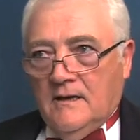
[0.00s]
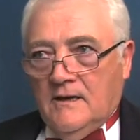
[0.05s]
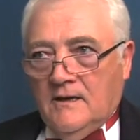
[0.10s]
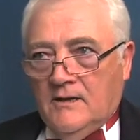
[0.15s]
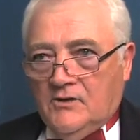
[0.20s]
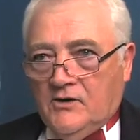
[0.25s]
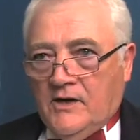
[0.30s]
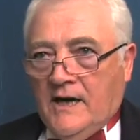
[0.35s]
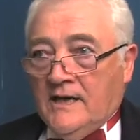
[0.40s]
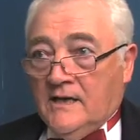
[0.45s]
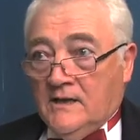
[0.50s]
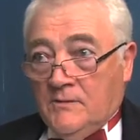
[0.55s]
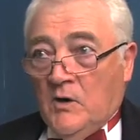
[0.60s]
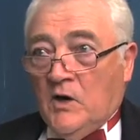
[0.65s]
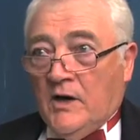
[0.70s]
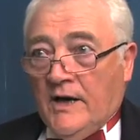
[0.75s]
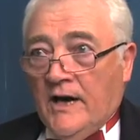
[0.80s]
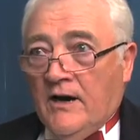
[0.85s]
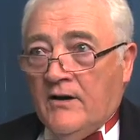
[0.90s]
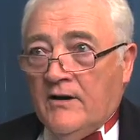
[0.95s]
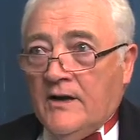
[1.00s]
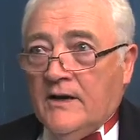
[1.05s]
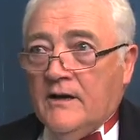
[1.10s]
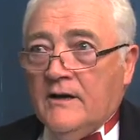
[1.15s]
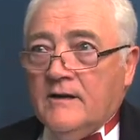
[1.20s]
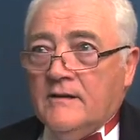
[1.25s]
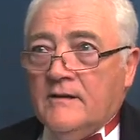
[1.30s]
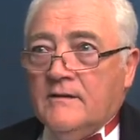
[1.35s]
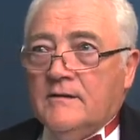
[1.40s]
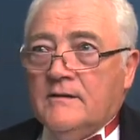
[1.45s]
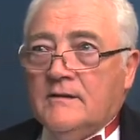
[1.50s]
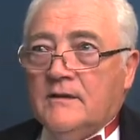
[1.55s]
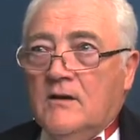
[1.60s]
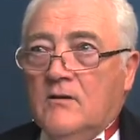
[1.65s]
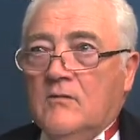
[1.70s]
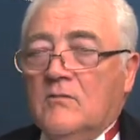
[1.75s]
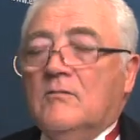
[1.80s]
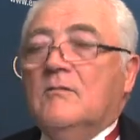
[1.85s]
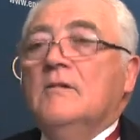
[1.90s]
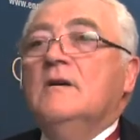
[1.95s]
Johannesburg area.
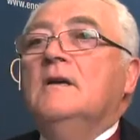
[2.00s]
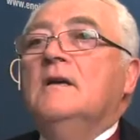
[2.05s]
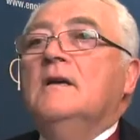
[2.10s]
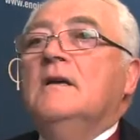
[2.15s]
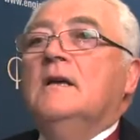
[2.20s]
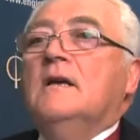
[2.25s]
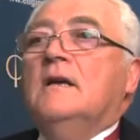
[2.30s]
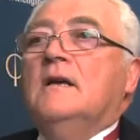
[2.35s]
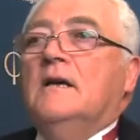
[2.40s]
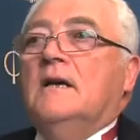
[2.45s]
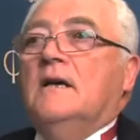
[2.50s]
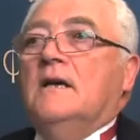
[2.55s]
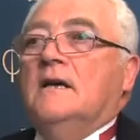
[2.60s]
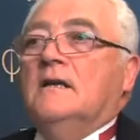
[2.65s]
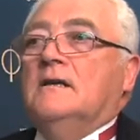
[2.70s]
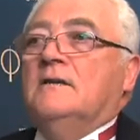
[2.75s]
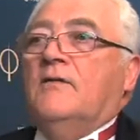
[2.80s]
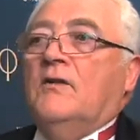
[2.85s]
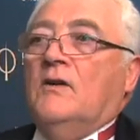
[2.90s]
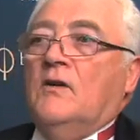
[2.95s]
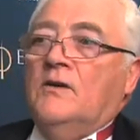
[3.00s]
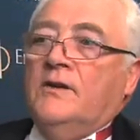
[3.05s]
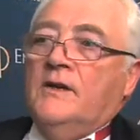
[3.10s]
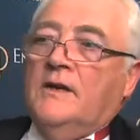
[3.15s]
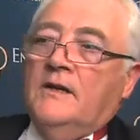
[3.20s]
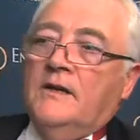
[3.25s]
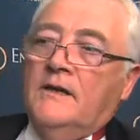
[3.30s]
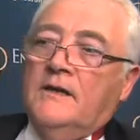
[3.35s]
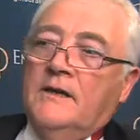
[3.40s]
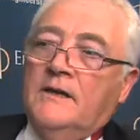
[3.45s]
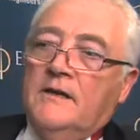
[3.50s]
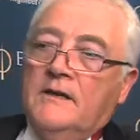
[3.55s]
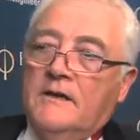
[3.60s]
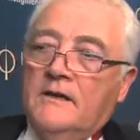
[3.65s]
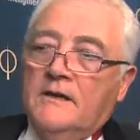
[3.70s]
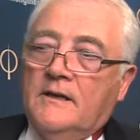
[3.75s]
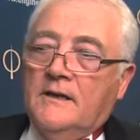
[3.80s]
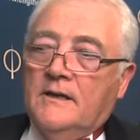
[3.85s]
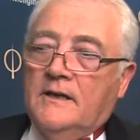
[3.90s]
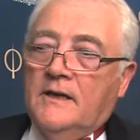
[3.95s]
So it's for the
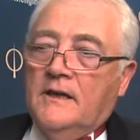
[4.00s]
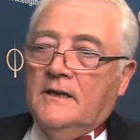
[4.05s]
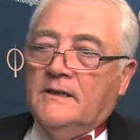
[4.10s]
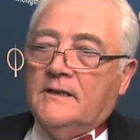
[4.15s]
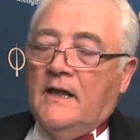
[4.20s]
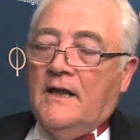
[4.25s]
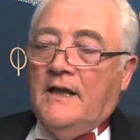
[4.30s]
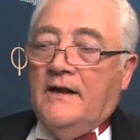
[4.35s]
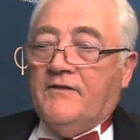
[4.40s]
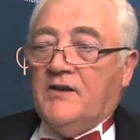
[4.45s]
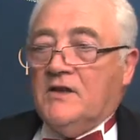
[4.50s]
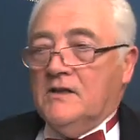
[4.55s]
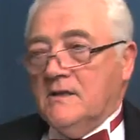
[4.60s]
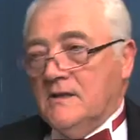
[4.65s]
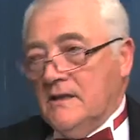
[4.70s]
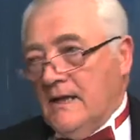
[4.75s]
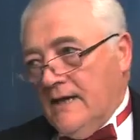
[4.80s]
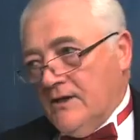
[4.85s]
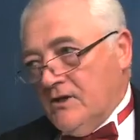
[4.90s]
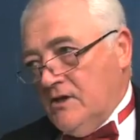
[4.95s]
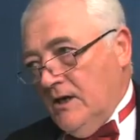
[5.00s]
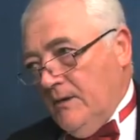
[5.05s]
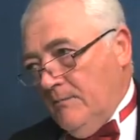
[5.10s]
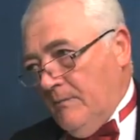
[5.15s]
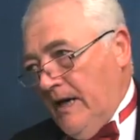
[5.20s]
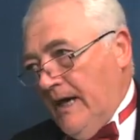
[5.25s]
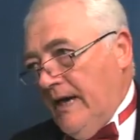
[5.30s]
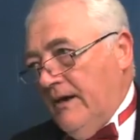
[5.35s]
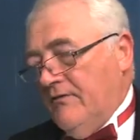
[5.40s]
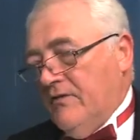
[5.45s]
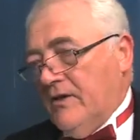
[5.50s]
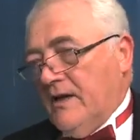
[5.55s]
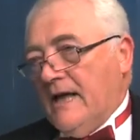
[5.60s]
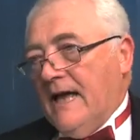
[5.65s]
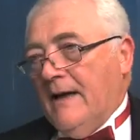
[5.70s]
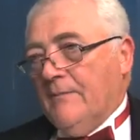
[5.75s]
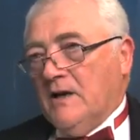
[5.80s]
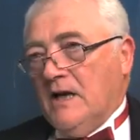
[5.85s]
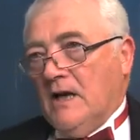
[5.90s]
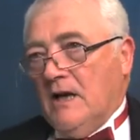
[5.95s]
the South Africans actually pay for the
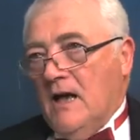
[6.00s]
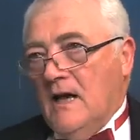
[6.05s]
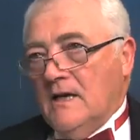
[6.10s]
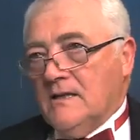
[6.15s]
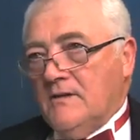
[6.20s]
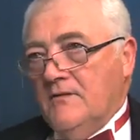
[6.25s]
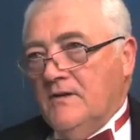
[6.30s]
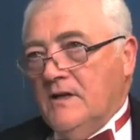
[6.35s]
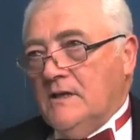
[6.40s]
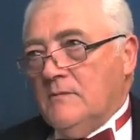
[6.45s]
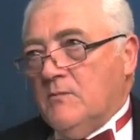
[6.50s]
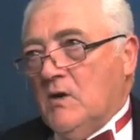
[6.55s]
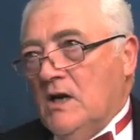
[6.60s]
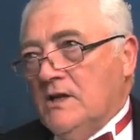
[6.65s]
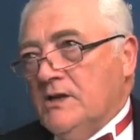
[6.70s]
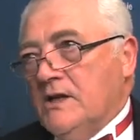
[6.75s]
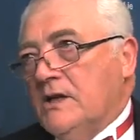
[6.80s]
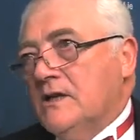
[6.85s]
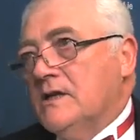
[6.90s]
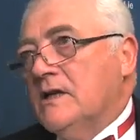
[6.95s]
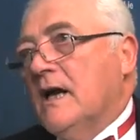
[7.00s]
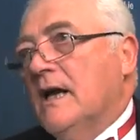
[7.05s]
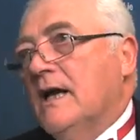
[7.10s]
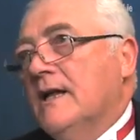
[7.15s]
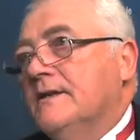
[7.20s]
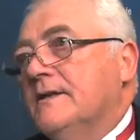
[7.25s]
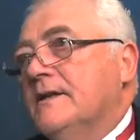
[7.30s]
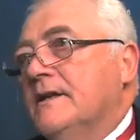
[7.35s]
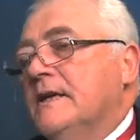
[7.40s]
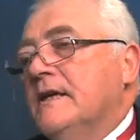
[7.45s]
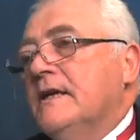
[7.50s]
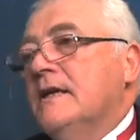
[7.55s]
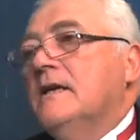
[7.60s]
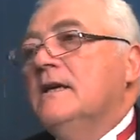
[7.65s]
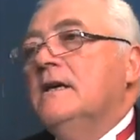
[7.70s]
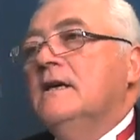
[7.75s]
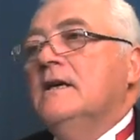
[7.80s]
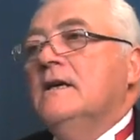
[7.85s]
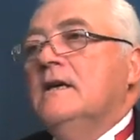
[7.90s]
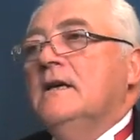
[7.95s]
capital cost of this project, and the
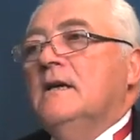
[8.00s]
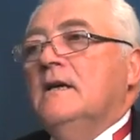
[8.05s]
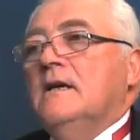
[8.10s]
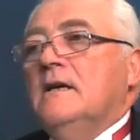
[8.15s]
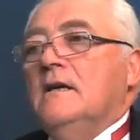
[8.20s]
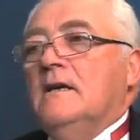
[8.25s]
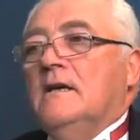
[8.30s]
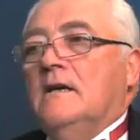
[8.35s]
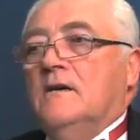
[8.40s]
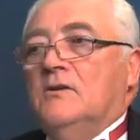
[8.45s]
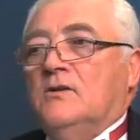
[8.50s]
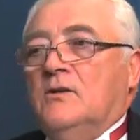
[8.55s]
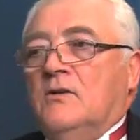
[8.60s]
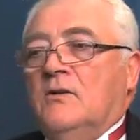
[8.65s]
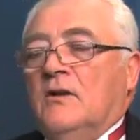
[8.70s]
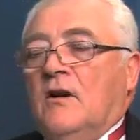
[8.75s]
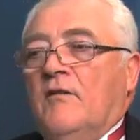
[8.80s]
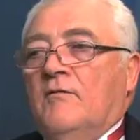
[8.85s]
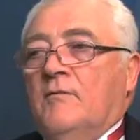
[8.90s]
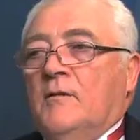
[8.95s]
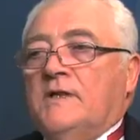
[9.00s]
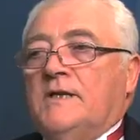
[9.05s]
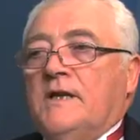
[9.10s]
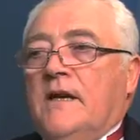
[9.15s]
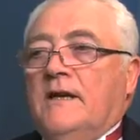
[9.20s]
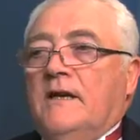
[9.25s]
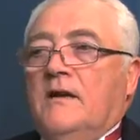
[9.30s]
Lesotho government then